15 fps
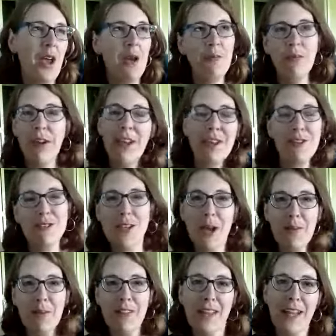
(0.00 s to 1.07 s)
brand new
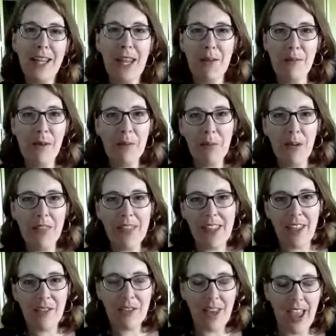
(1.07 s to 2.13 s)
topic that I came up with the
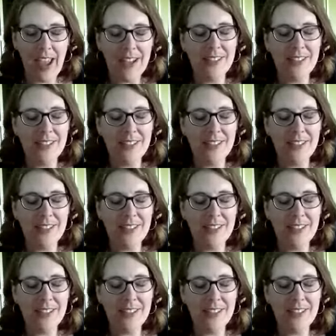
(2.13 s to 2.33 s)
other day.